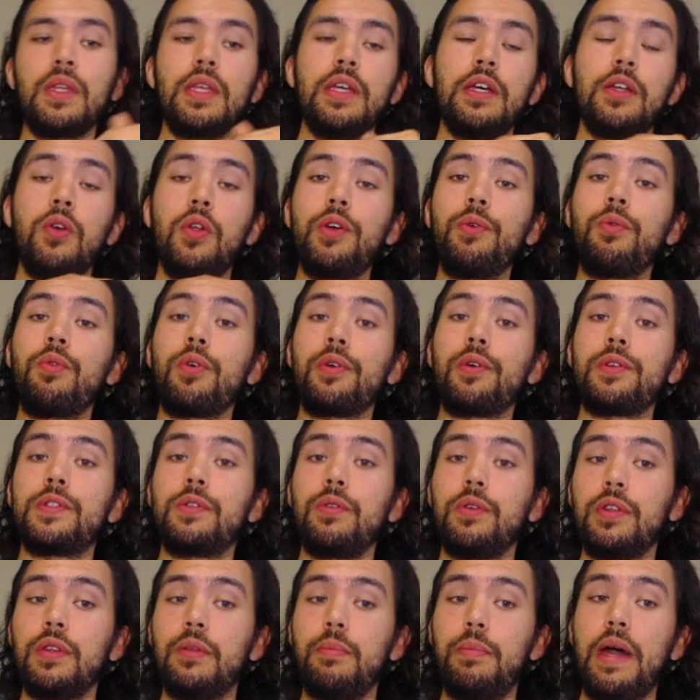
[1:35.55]
It only works
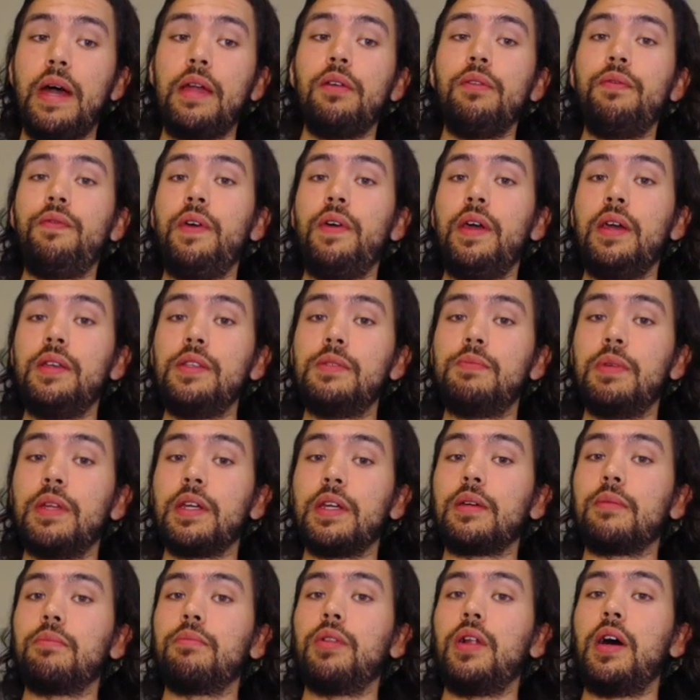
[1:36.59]
during the battle phase, but
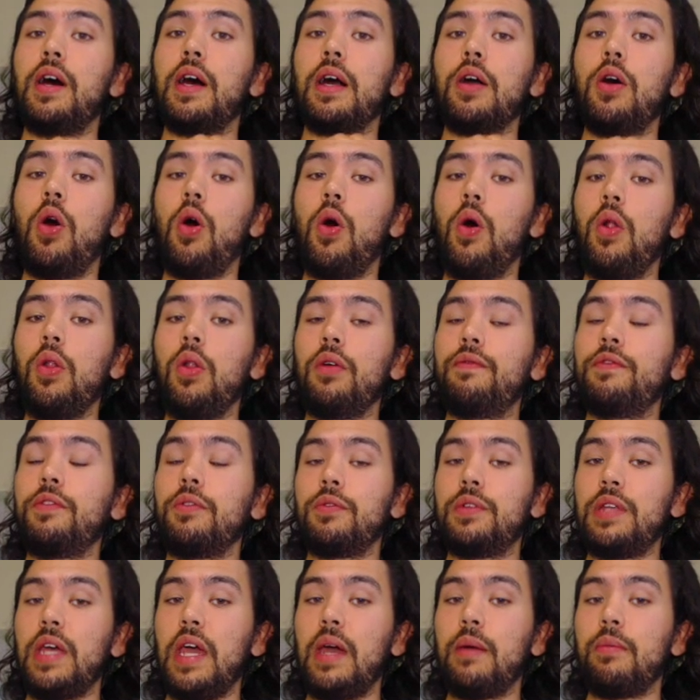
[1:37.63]
it can block all of
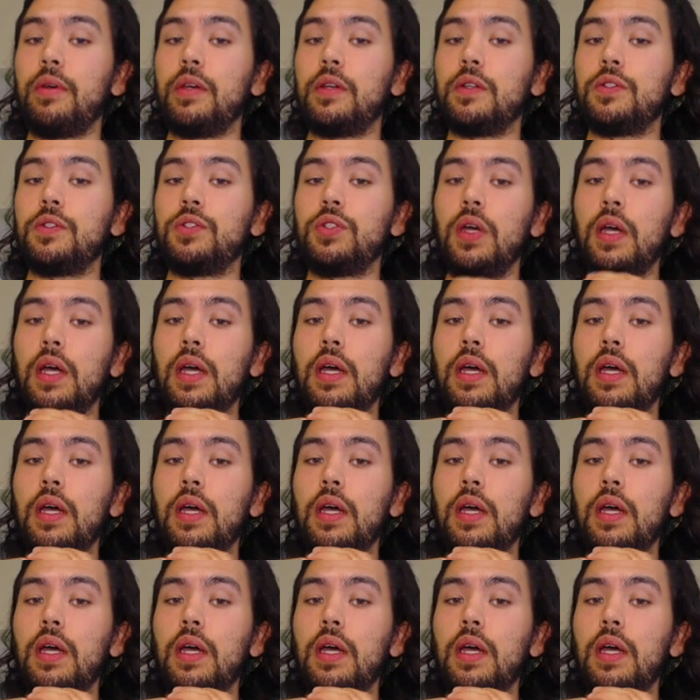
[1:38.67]
your damage